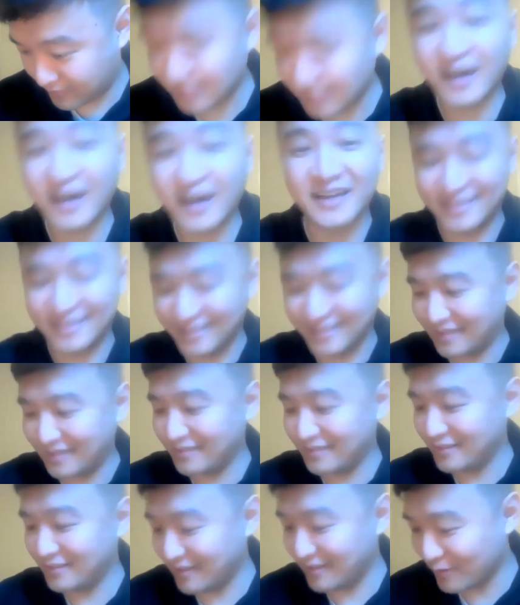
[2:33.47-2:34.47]
Got it.
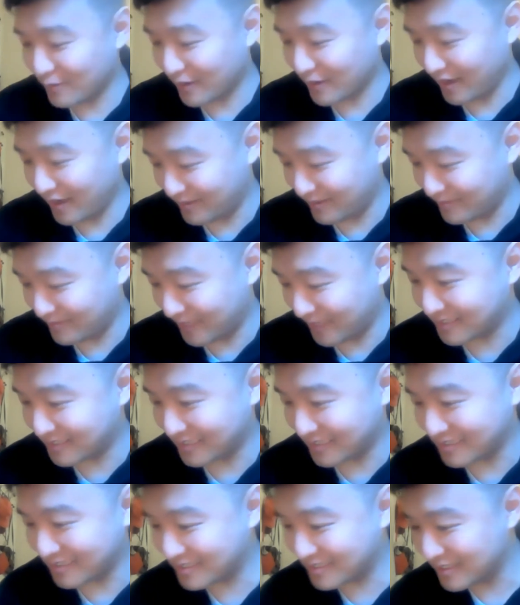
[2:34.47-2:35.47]
Okay, makes
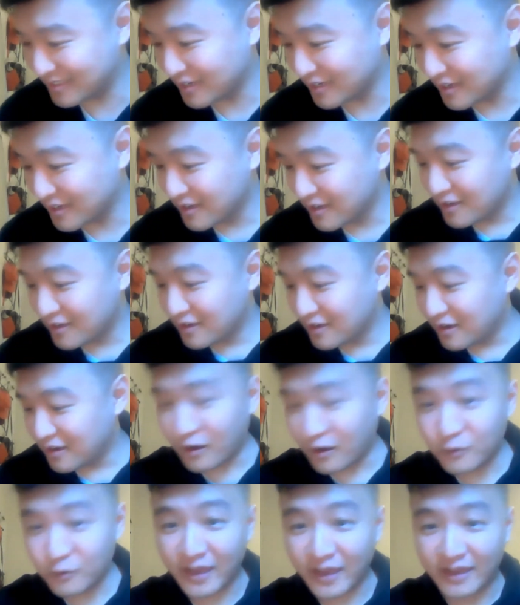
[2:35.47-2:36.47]
sense.
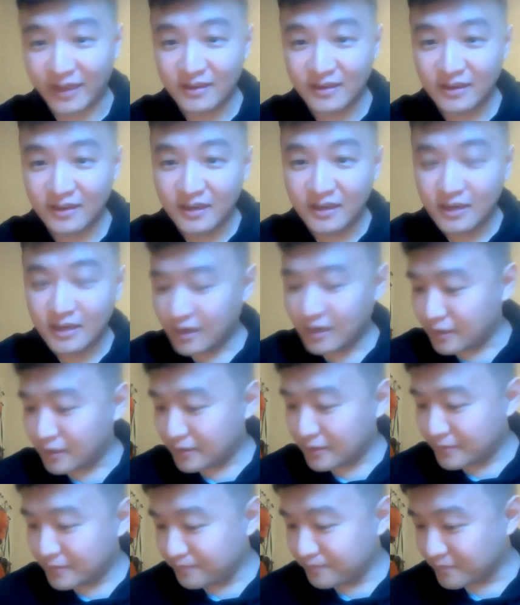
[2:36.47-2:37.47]
Okay.
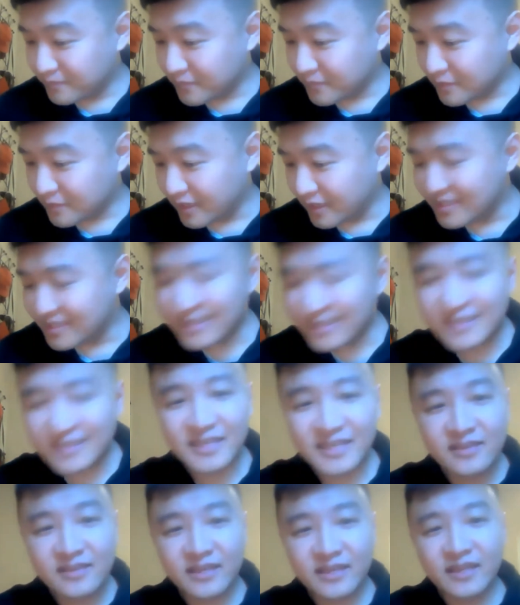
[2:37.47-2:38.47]
And then the
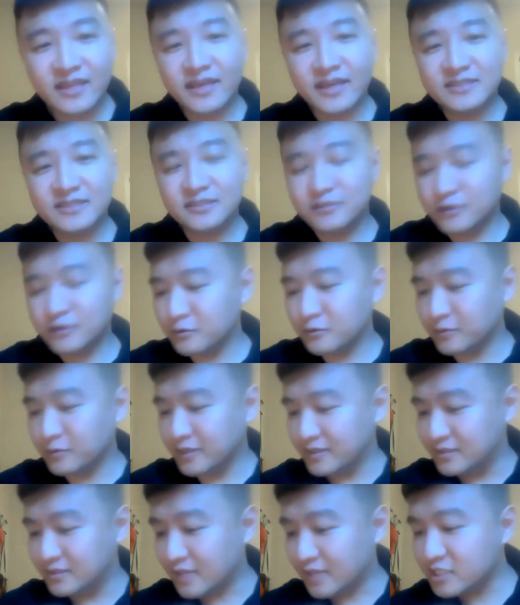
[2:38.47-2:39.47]
second thing I'd like to know
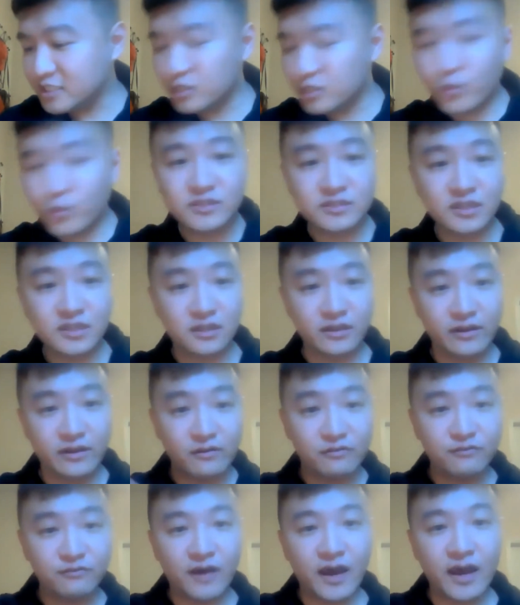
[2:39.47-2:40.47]
is I just want to
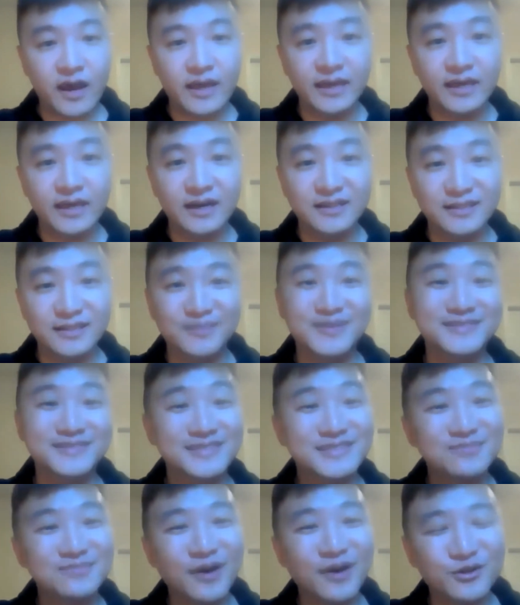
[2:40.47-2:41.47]
clarify the
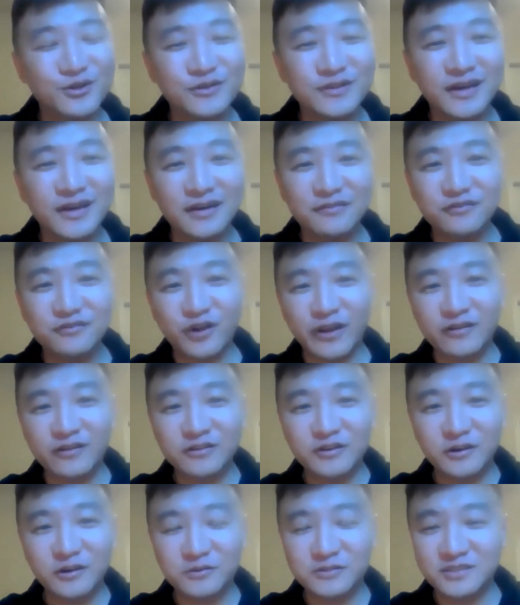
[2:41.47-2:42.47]
business model of
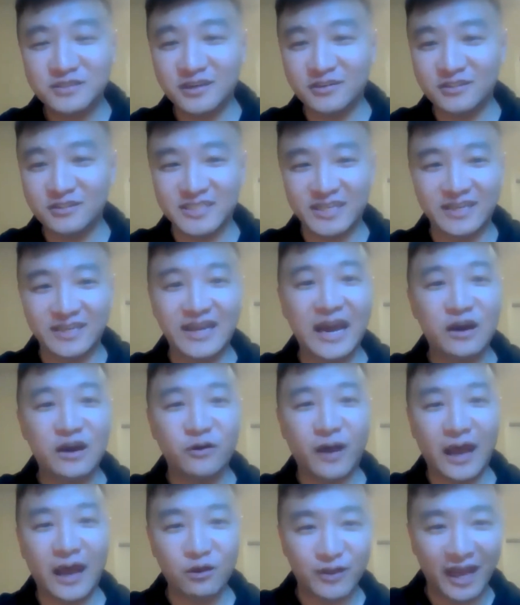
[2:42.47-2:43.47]
Crayon Co. to understand
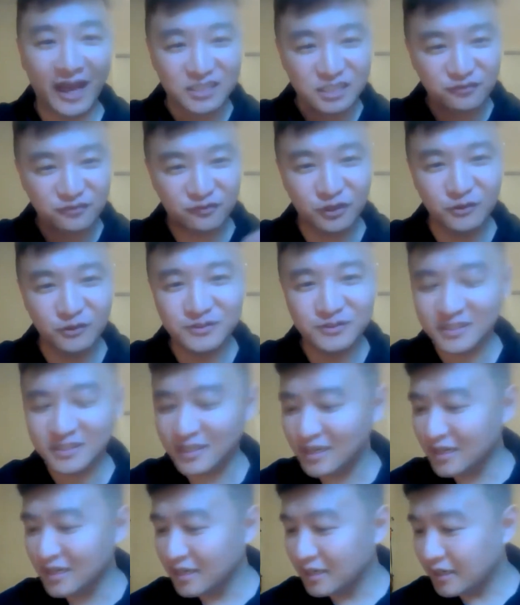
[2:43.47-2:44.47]
how cash flows.